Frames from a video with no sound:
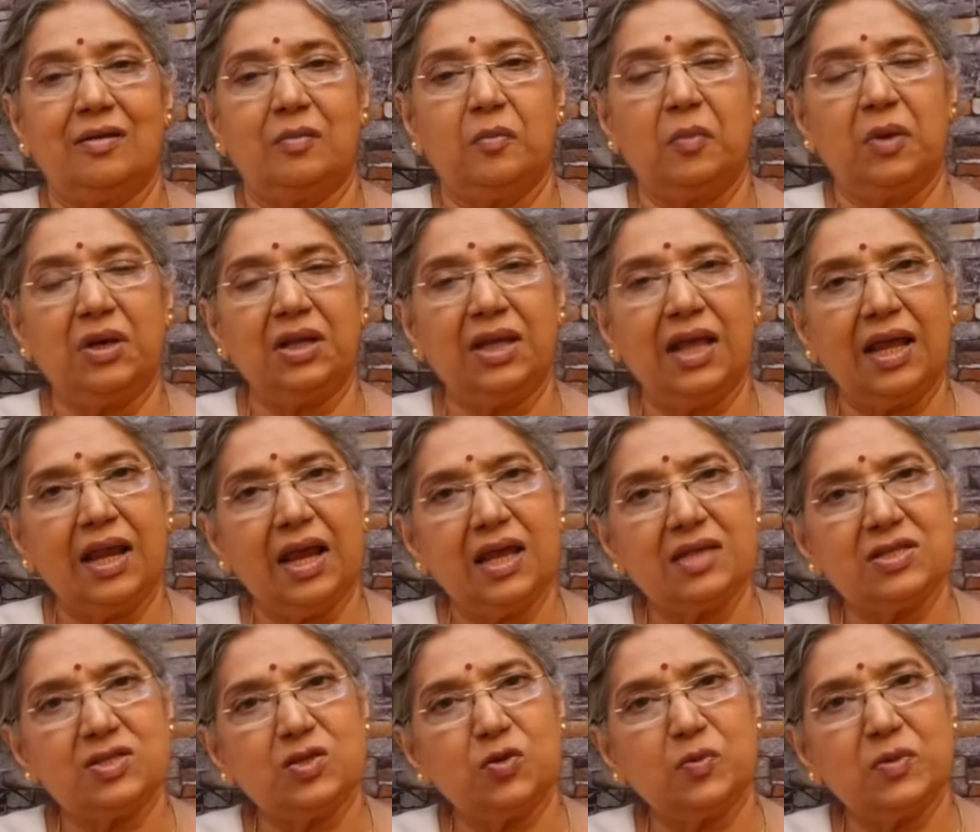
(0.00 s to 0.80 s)
But there
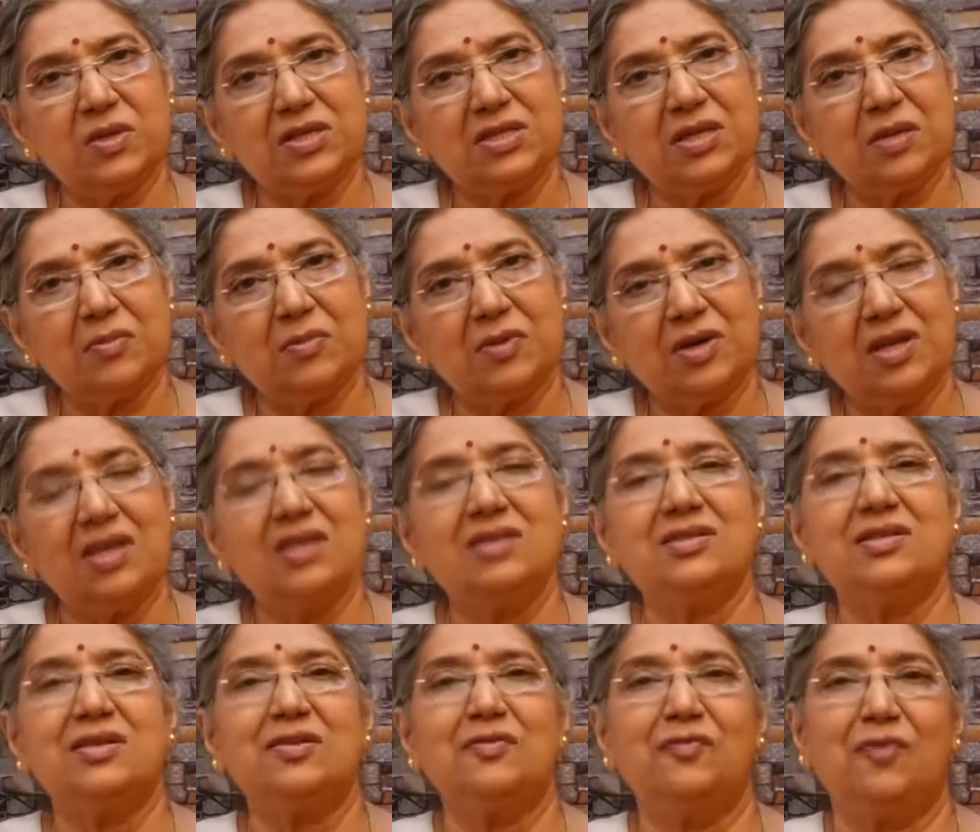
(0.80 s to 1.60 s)
has to be some
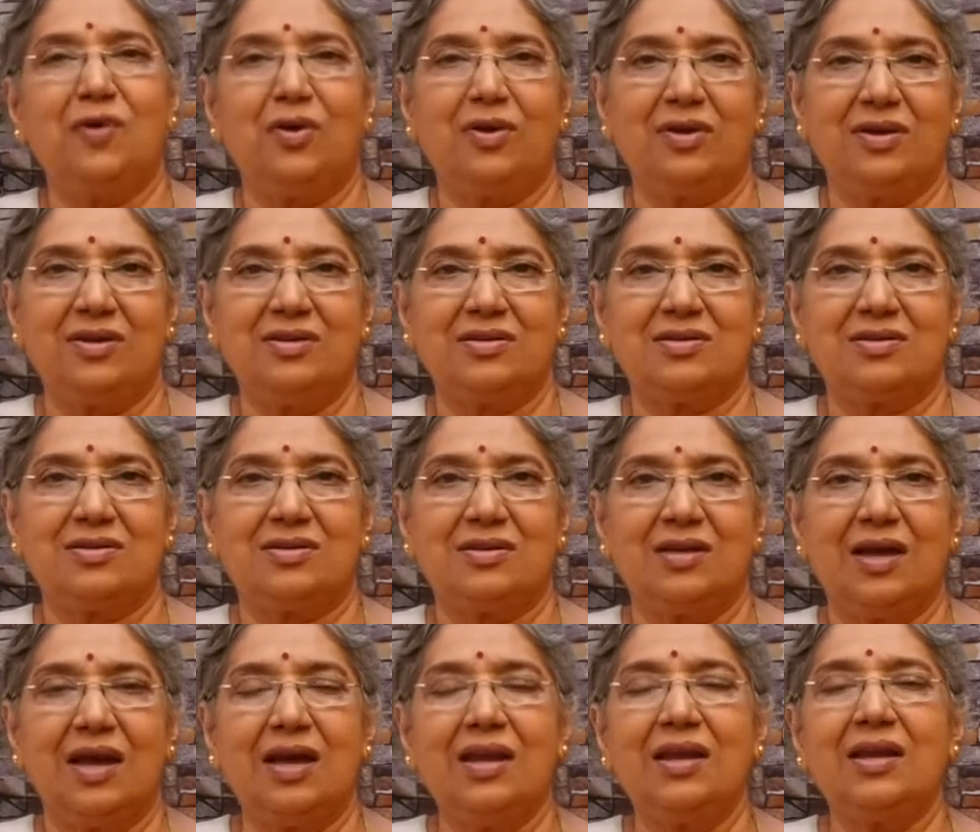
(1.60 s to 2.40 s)
reason for
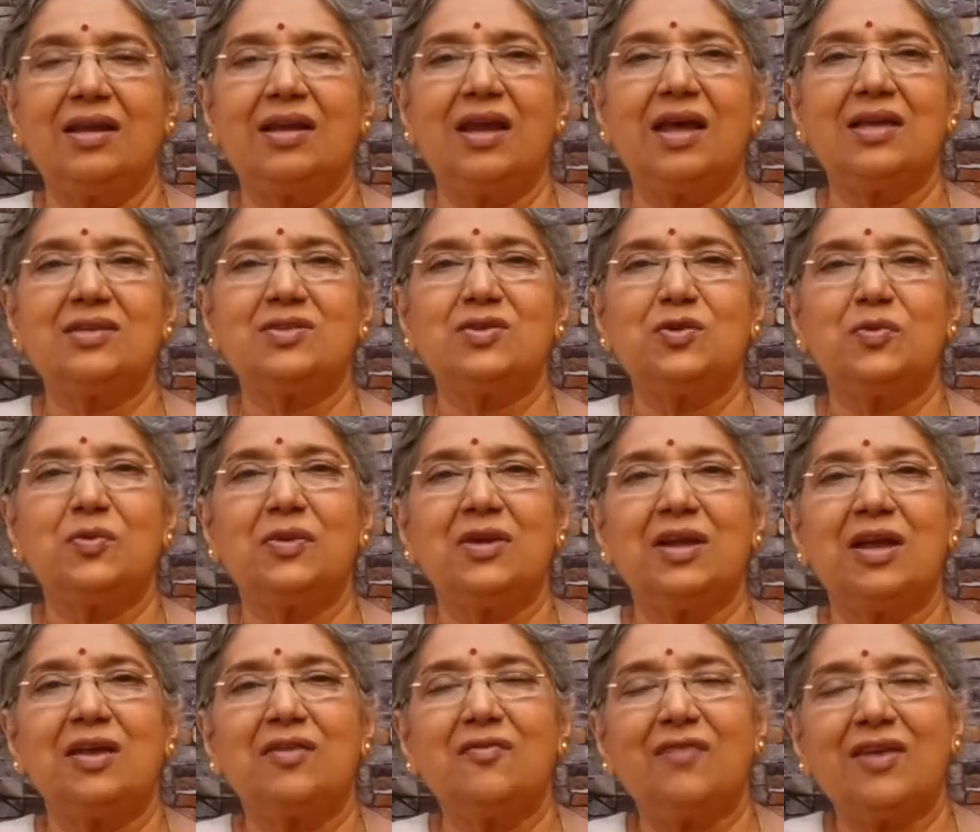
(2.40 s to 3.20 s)
it and it has to be
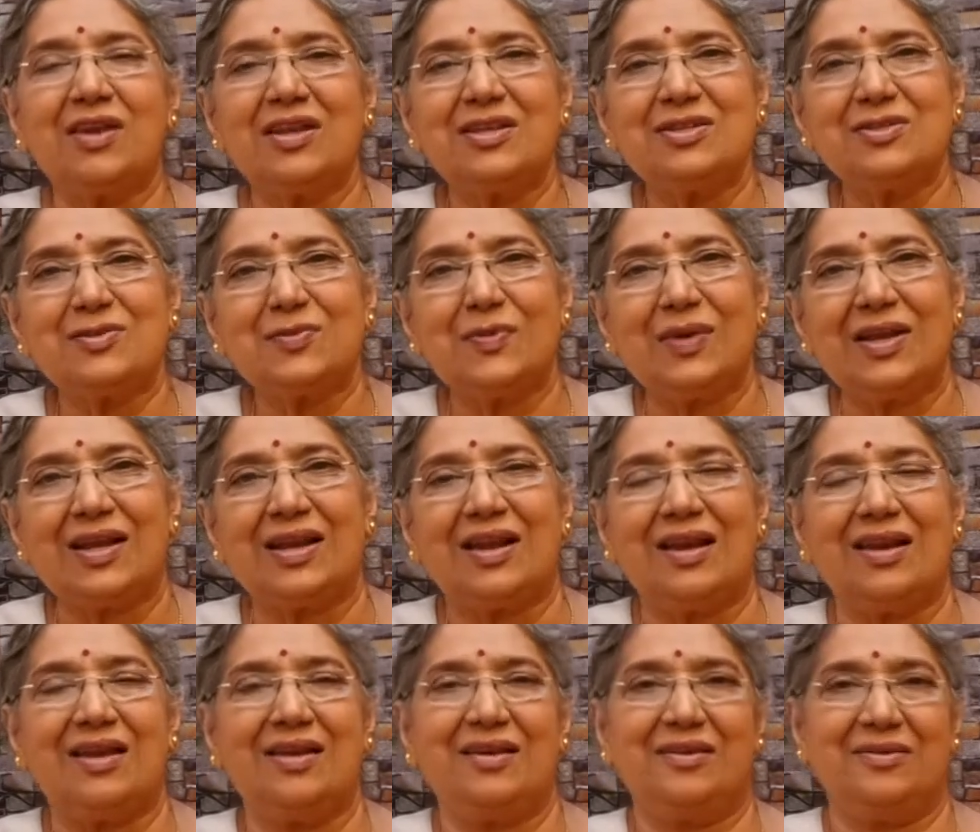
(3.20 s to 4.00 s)
done very
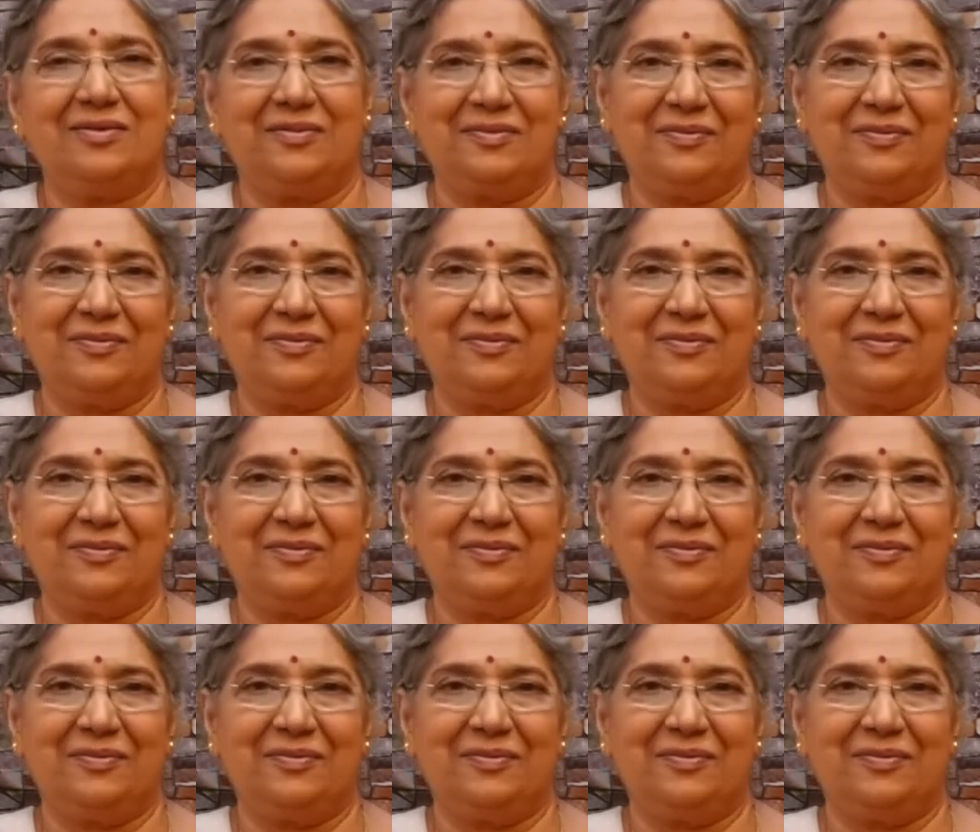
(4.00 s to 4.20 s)
sweetly.